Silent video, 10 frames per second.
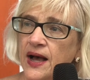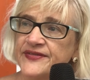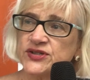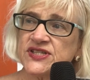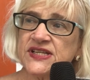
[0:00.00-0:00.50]

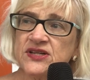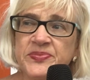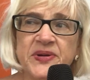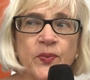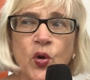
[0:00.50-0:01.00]
There's a little
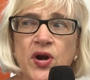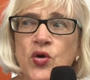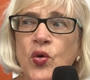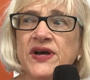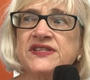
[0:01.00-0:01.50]
bit more
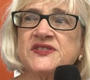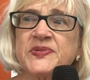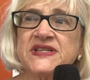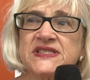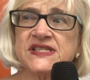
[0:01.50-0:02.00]
noise,
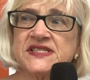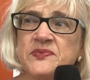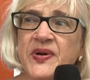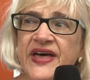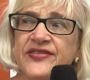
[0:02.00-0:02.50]
but it
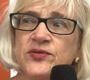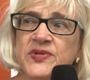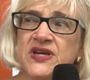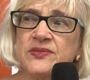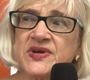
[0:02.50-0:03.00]
doesn't bother
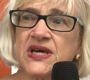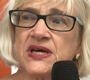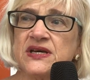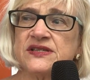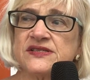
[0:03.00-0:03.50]
me
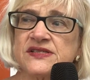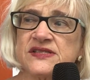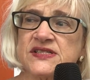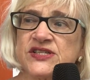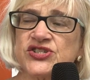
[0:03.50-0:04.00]
because
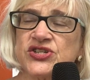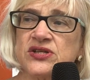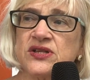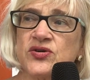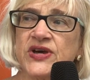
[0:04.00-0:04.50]
it's such a
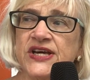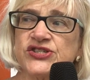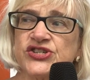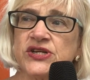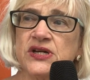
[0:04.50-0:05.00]
good
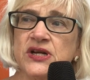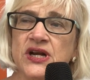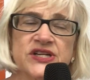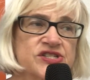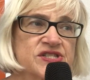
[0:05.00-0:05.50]
location,
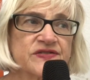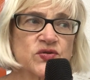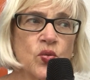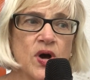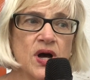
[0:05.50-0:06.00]
and I just have
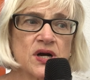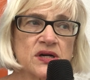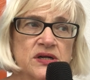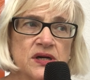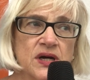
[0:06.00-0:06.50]
to walk
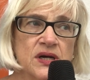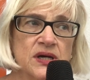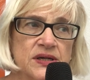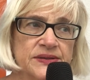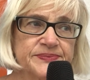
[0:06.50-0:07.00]

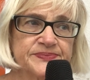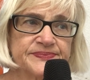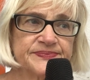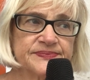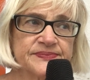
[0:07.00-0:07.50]
uh,
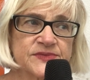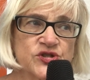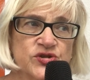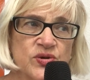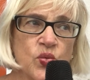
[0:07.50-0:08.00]

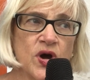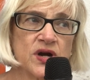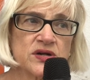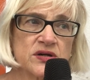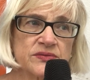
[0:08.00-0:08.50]
to the
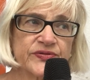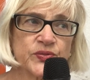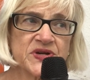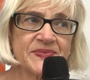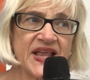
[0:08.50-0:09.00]
water
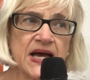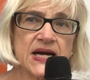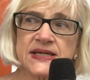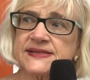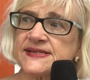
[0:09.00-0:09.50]
three
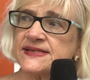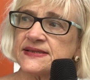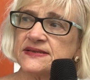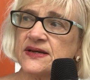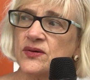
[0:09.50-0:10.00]
blocks,
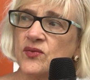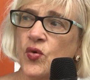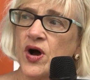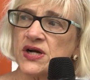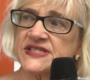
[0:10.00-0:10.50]

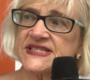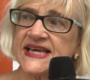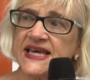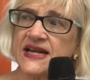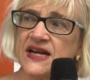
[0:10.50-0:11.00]
walk to
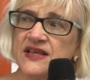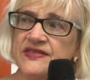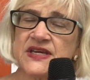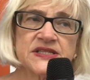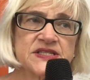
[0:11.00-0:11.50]
get
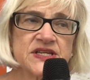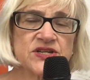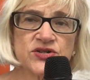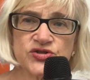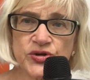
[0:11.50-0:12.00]
anything to
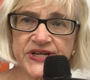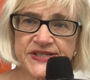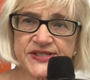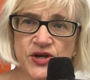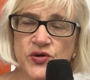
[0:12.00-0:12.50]
eat or
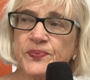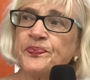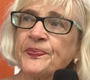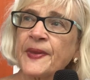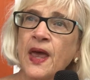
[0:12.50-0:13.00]
drink. So
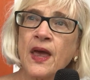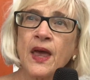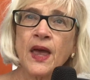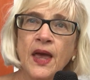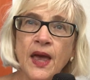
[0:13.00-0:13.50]

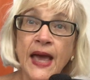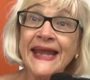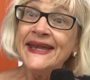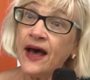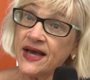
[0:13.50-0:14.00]

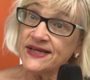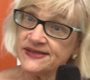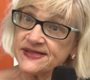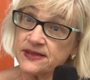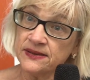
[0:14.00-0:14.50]

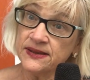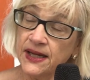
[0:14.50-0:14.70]
nice.